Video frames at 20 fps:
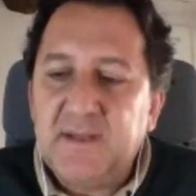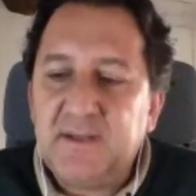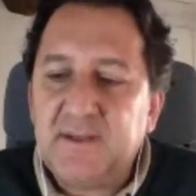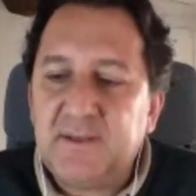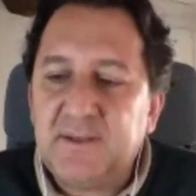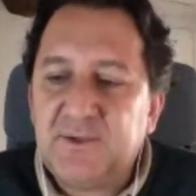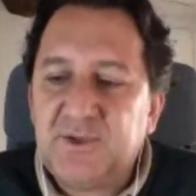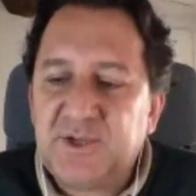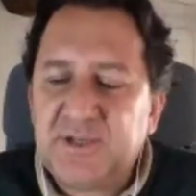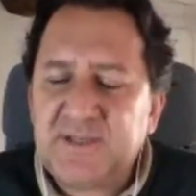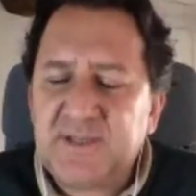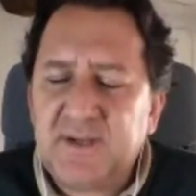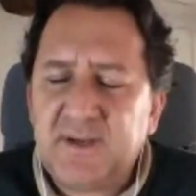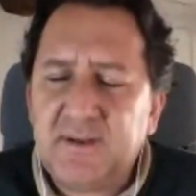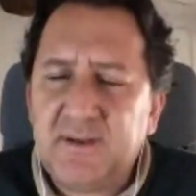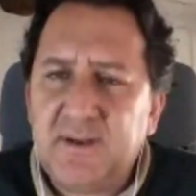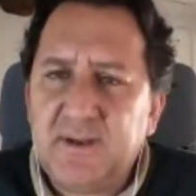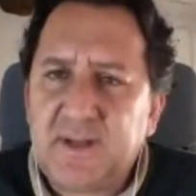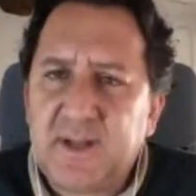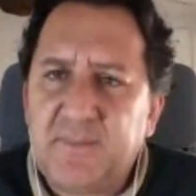Just
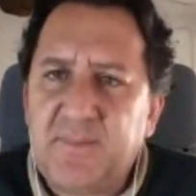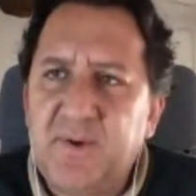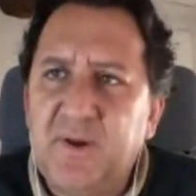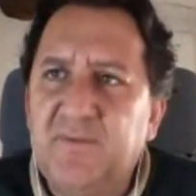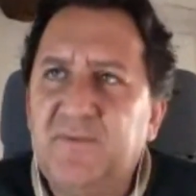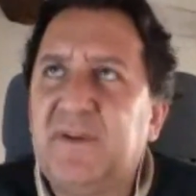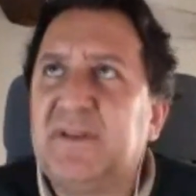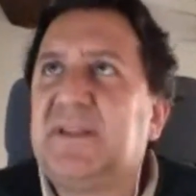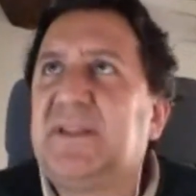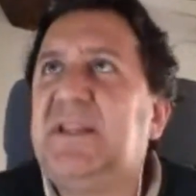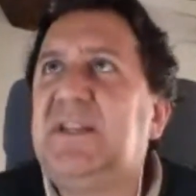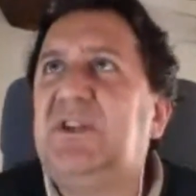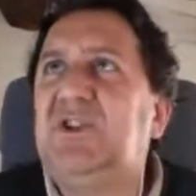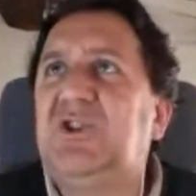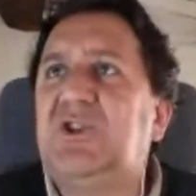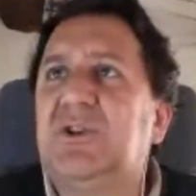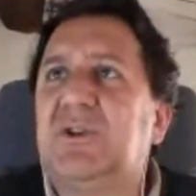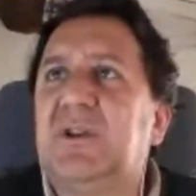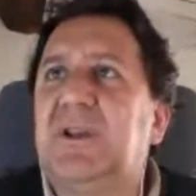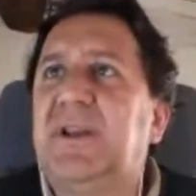a couple of
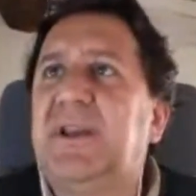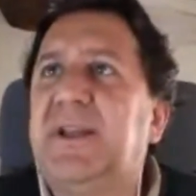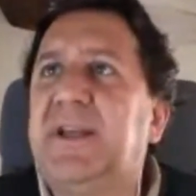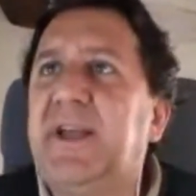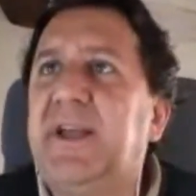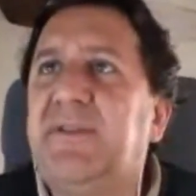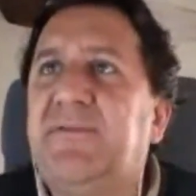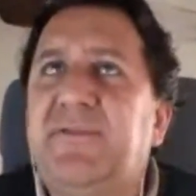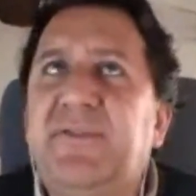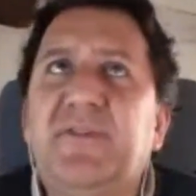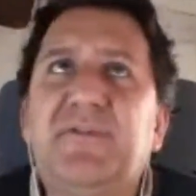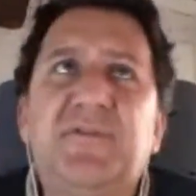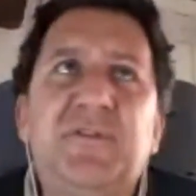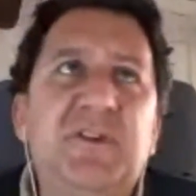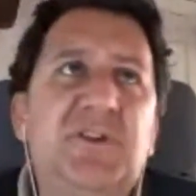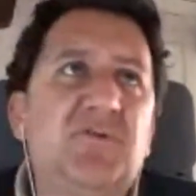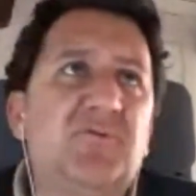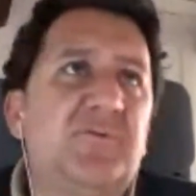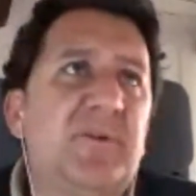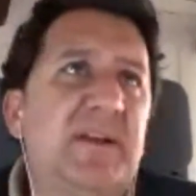additions, and again, feel
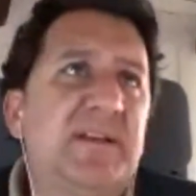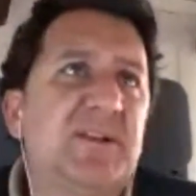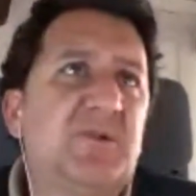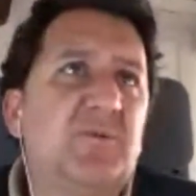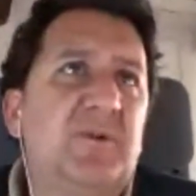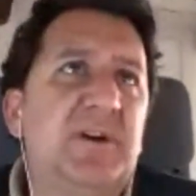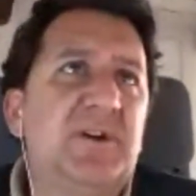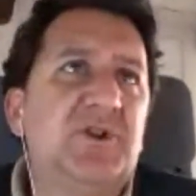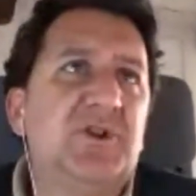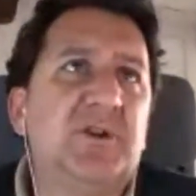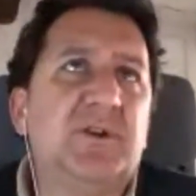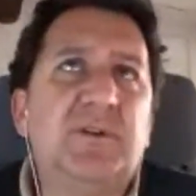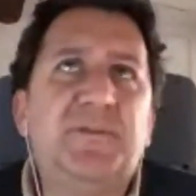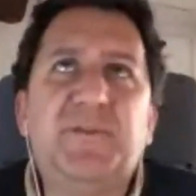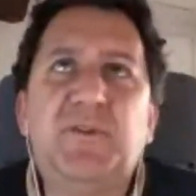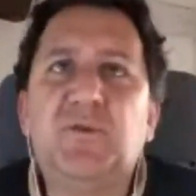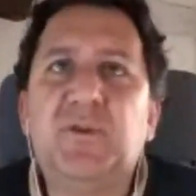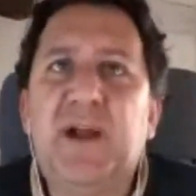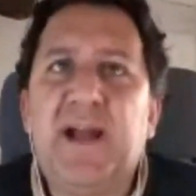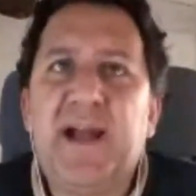free to raise questions
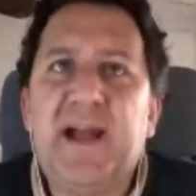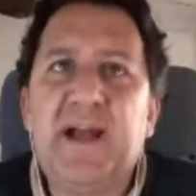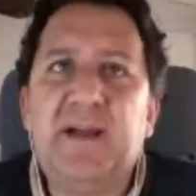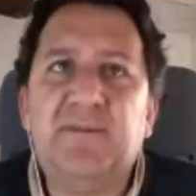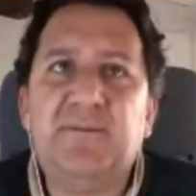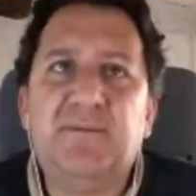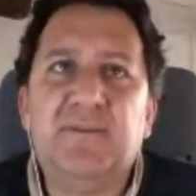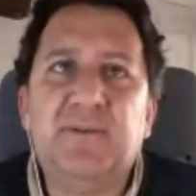if you have,